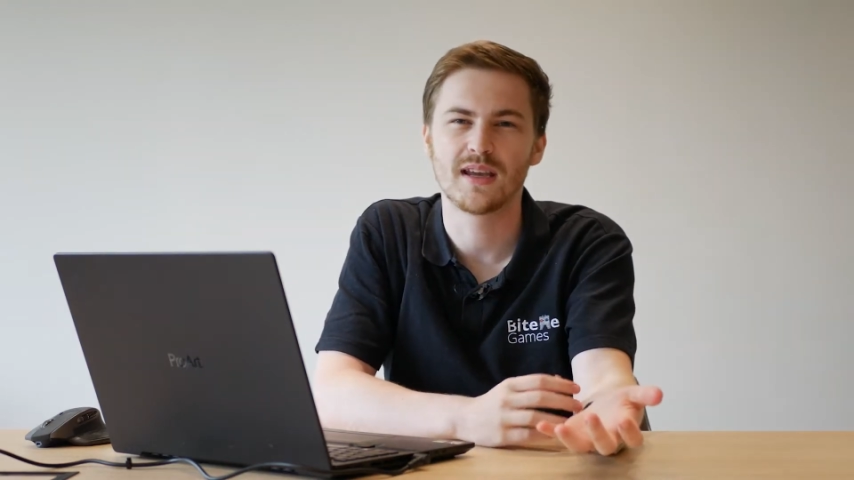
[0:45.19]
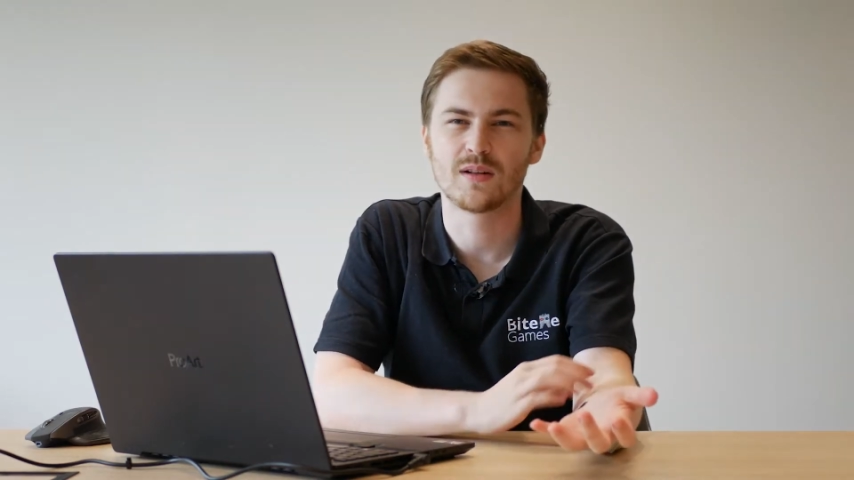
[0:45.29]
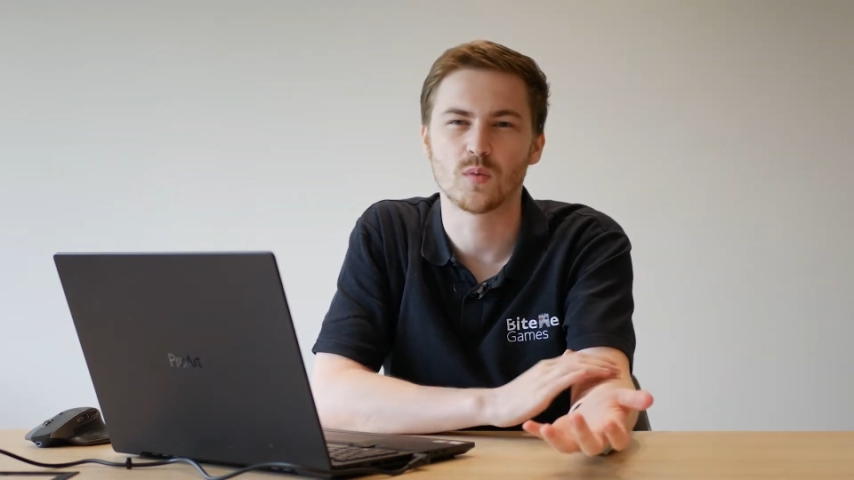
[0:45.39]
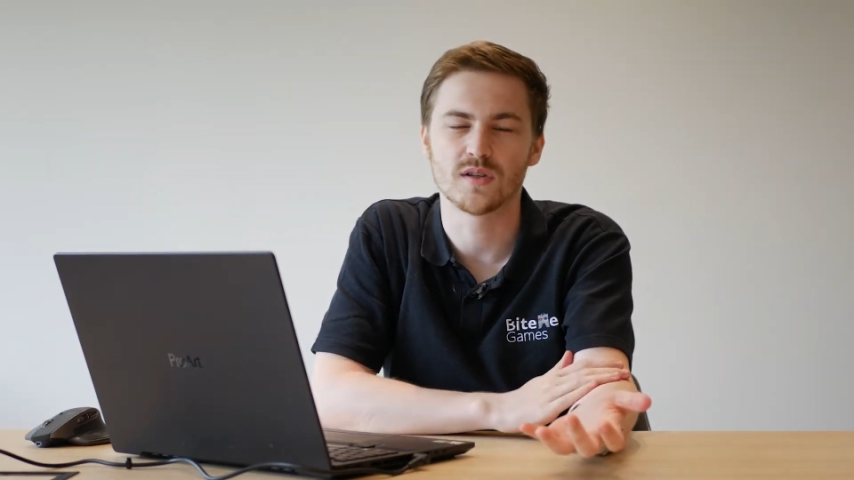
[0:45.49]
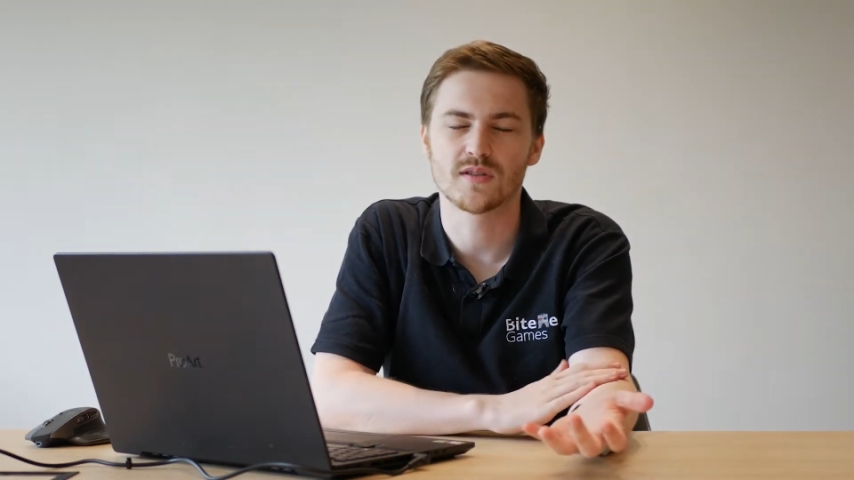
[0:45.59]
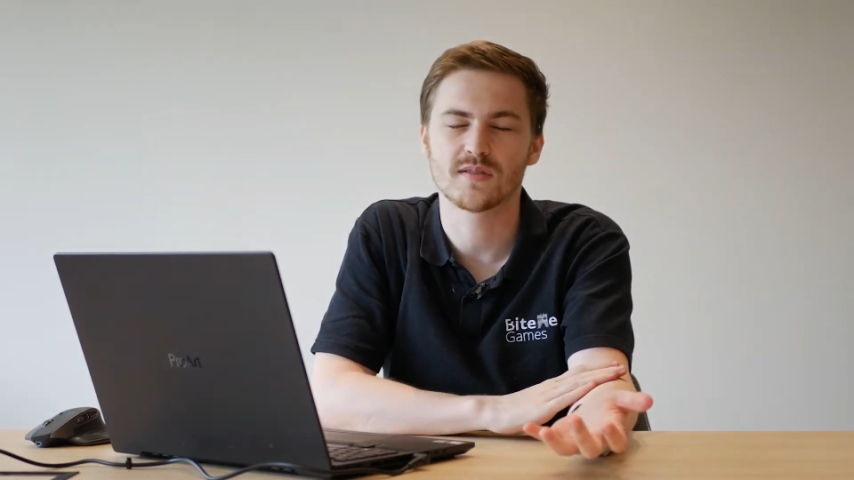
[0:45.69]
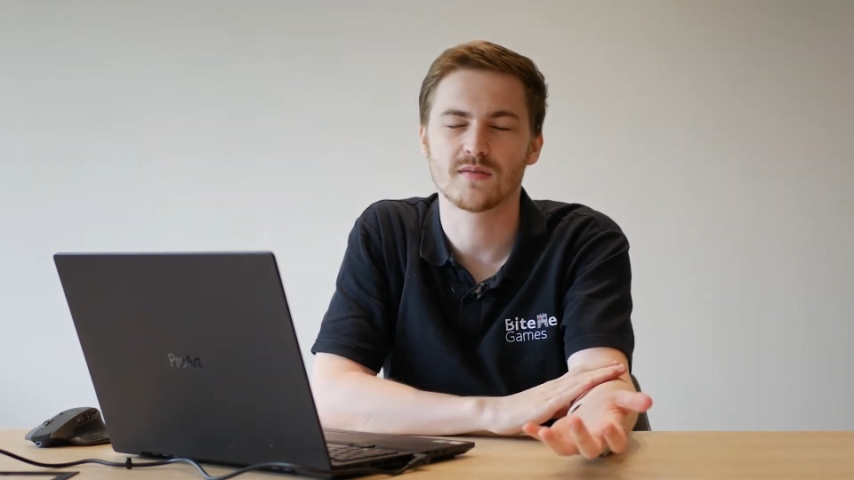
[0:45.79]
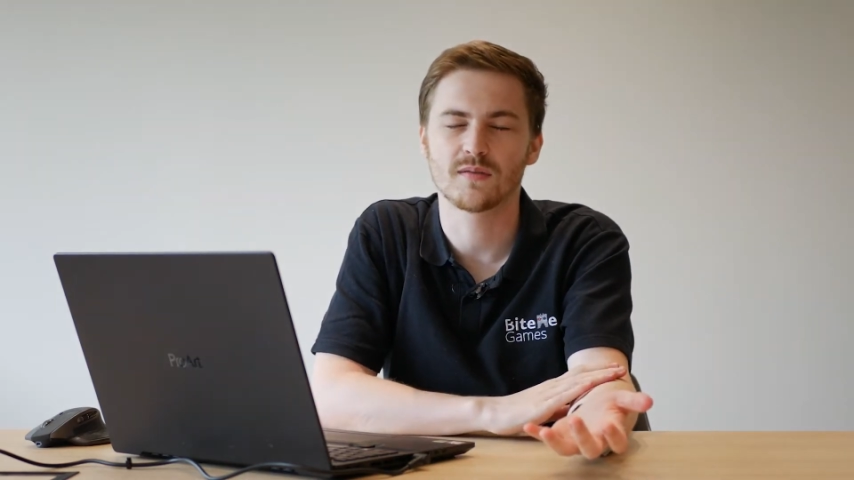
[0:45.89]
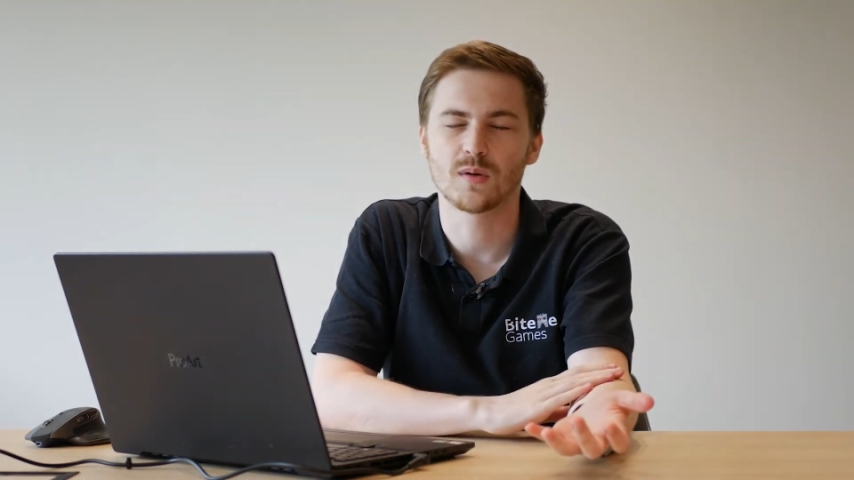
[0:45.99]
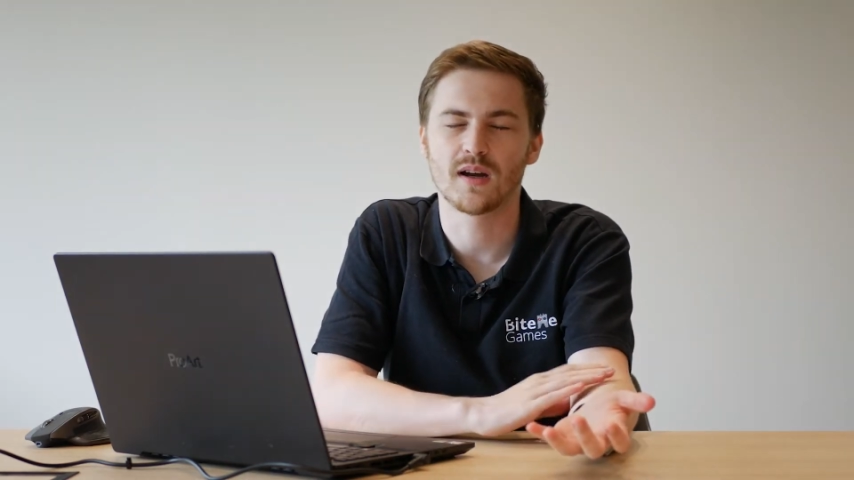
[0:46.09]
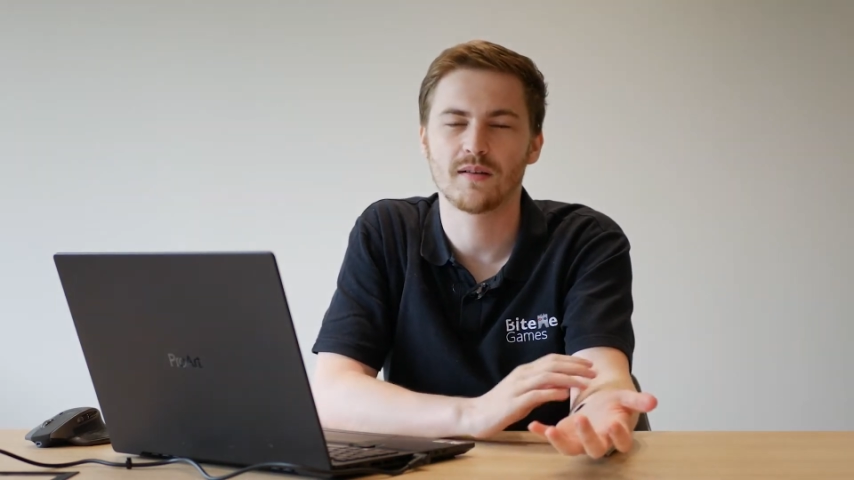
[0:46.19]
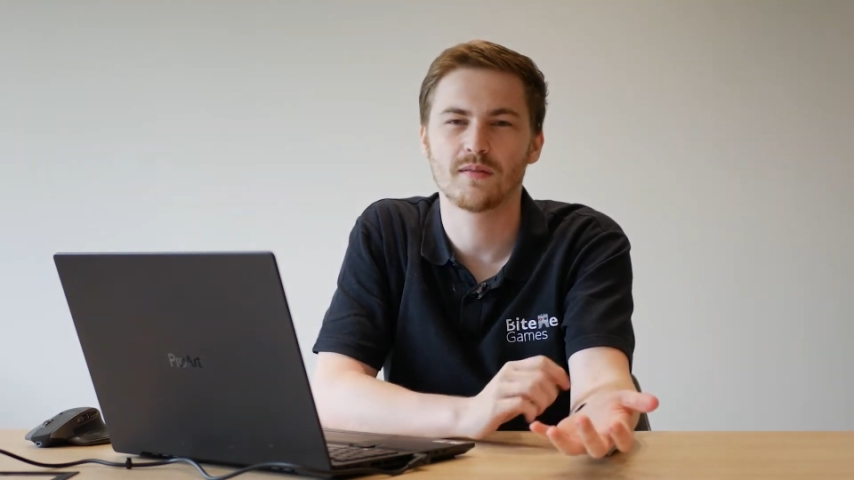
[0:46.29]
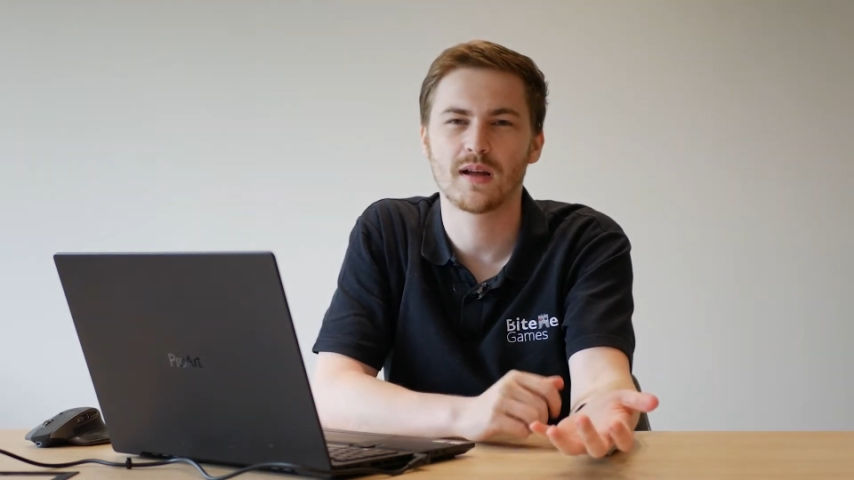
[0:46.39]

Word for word: it was, yeah, uh,